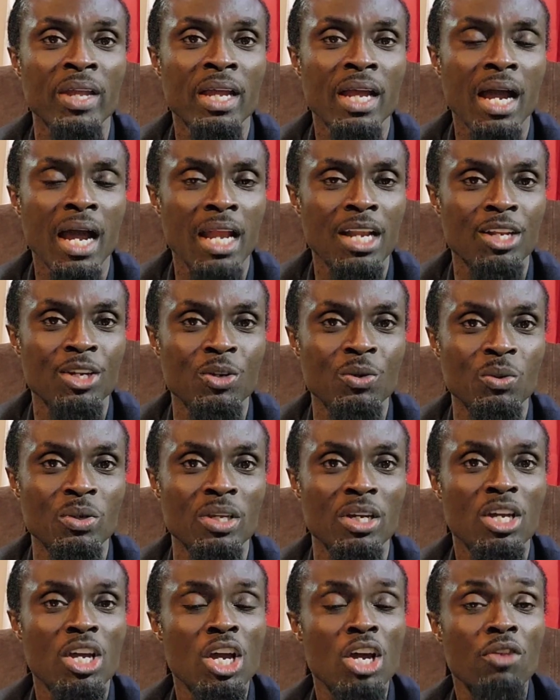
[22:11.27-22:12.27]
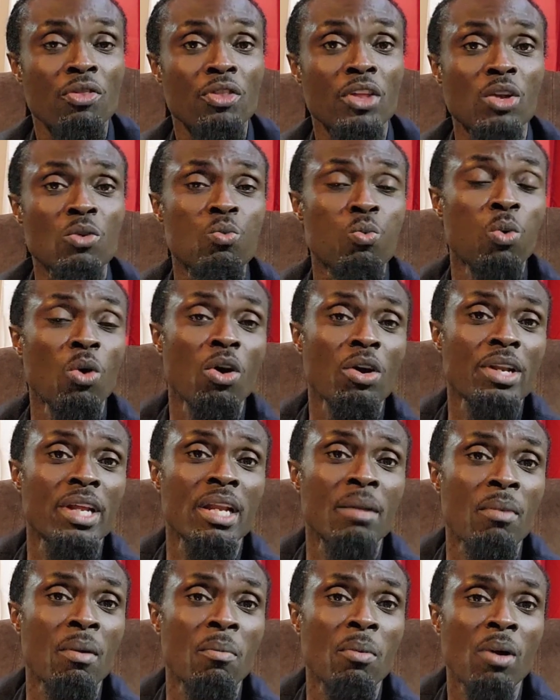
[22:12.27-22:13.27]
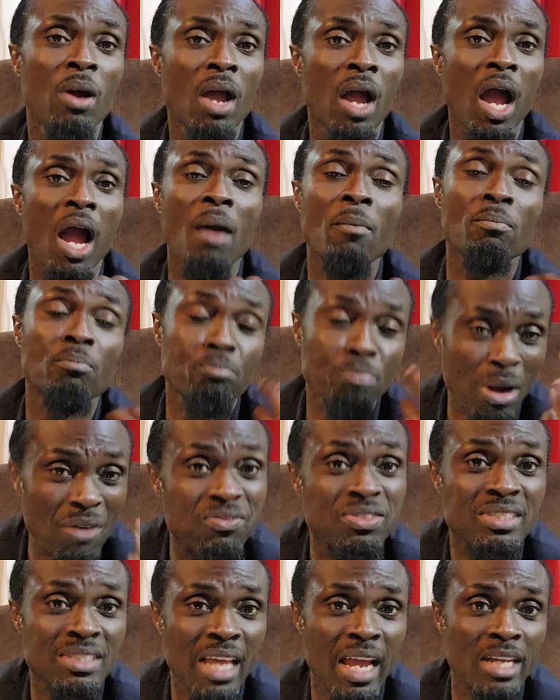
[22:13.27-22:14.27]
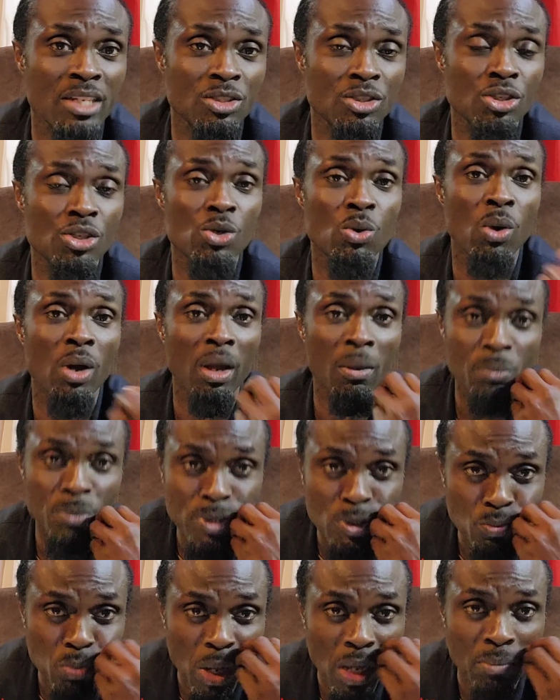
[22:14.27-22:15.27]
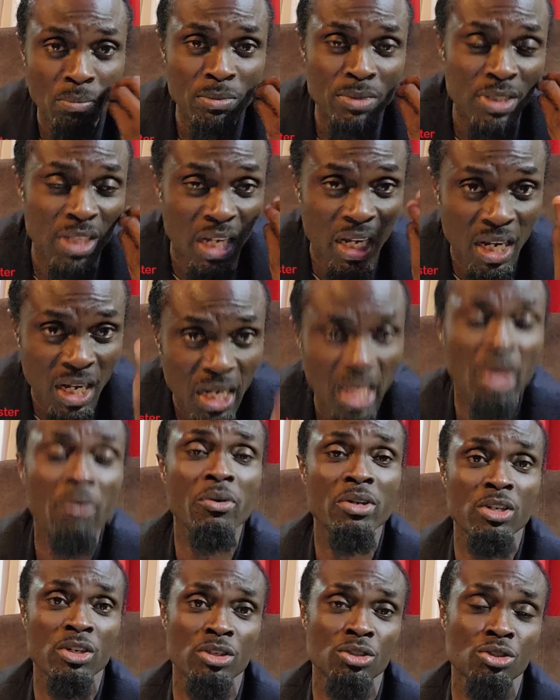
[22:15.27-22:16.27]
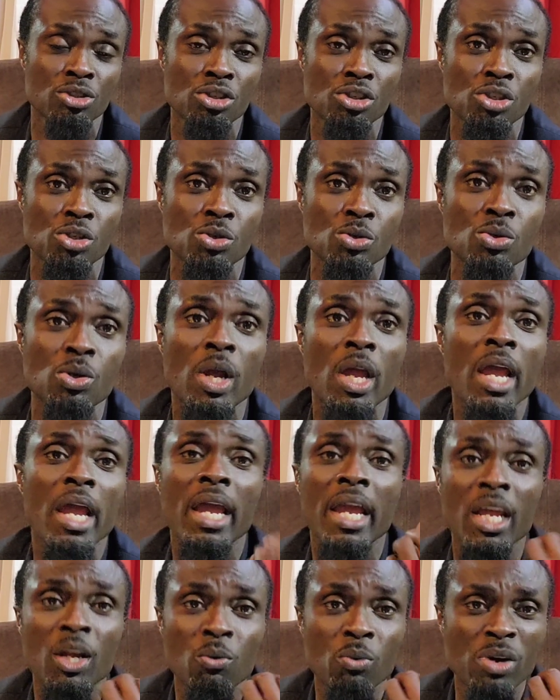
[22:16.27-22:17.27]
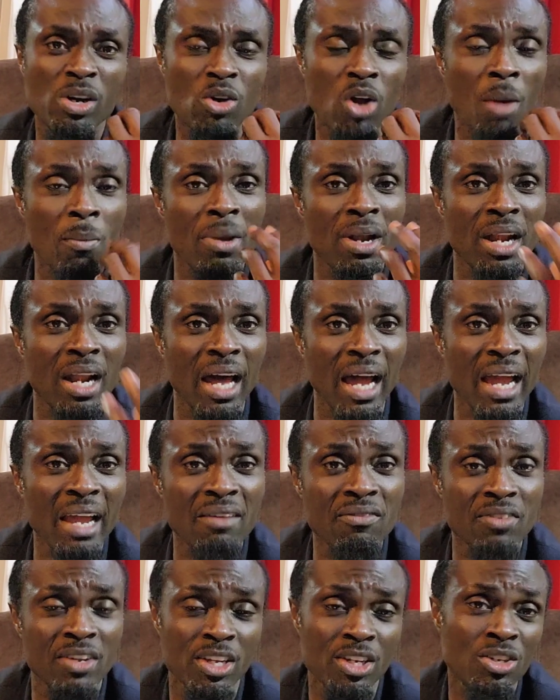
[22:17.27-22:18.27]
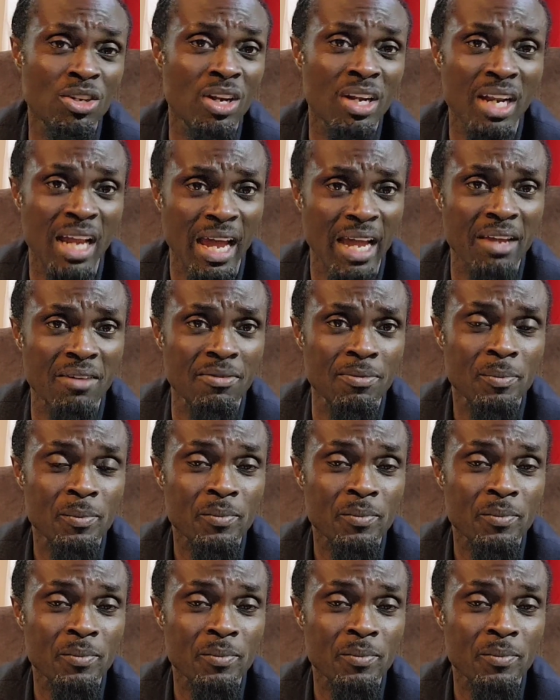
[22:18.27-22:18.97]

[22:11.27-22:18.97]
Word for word: Hallelujah. This word that I'm, I'm prophesying to you, I'm, I'm declaring unto you, it will come alive in your life.